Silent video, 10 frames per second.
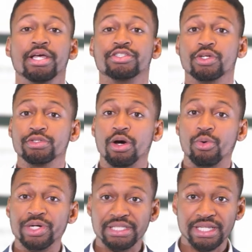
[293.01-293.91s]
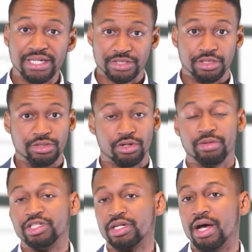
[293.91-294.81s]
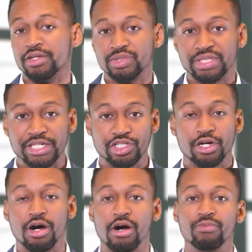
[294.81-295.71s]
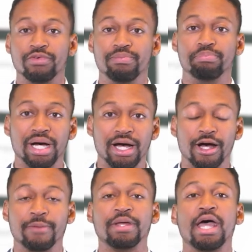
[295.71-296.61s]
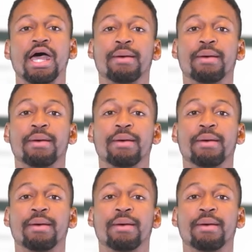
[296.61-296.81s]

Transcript: So knowing this, during the consultation call with Bob,